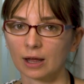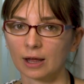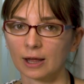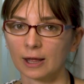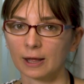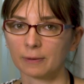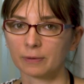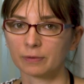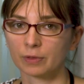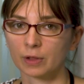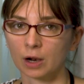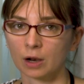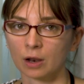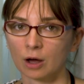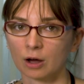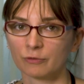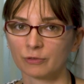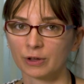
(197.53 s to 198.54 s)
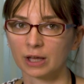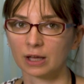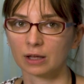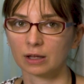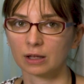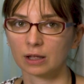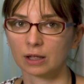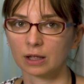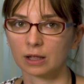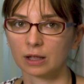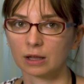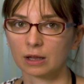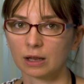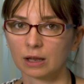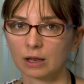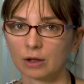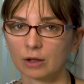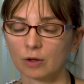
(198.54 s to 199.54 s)
A lot of it
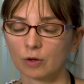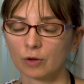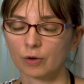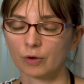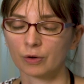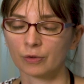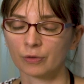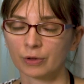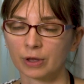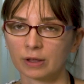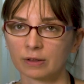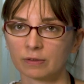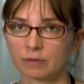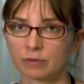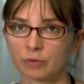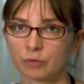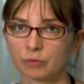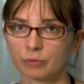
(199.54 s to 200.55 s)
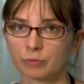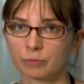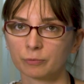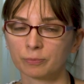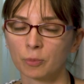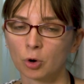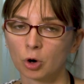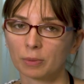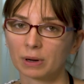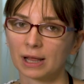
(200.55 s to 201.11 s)
is more